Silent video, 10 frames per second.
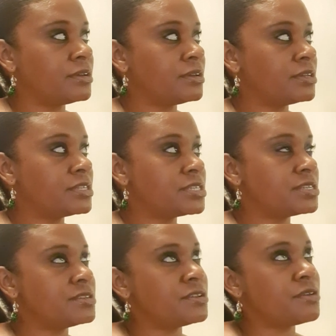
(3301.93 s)
it's
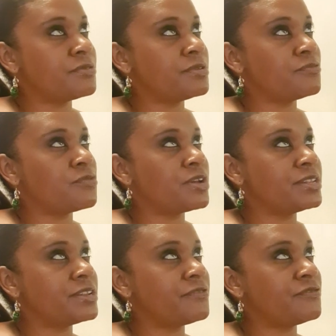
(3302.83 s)
a knowing
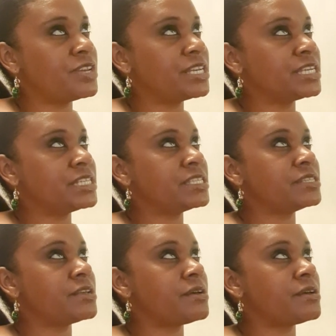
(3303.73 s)
one. I think it's